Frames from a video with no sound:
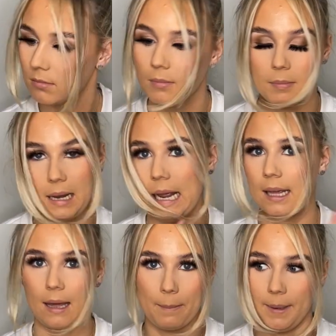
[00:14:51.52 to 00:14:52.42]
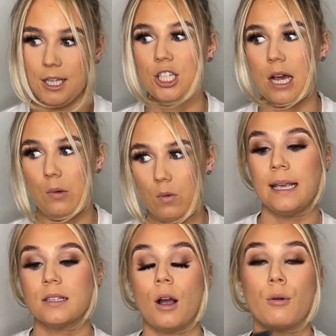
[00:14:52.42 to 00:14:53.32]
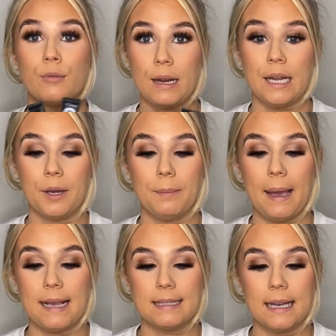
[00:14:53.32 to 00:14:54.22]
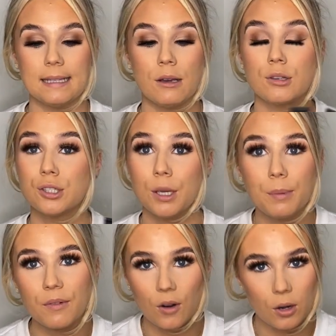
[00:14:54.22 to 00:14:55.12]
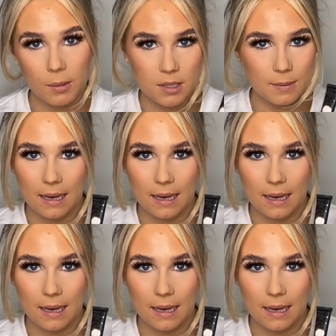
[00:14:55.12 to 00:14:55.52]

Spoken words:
black that bitch out. These are really good bases, super affordable as well.